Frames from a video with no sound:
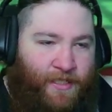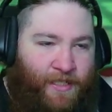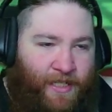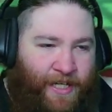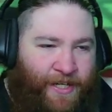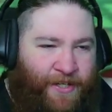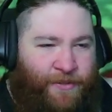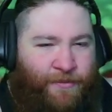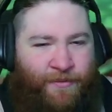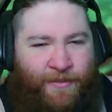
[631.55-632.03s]

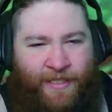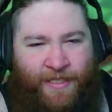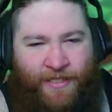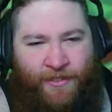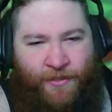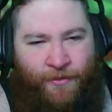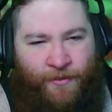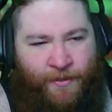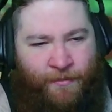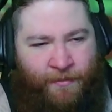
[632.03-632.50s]
I don't really
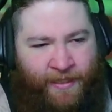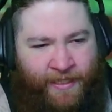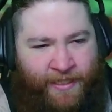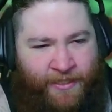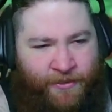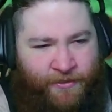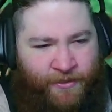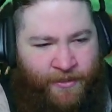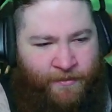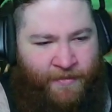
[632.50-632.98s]
do the money
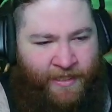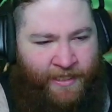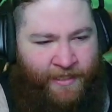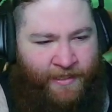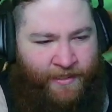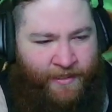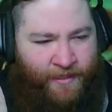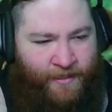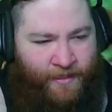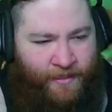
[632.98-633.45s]
tree
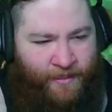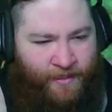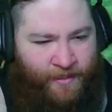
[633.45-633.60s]
method.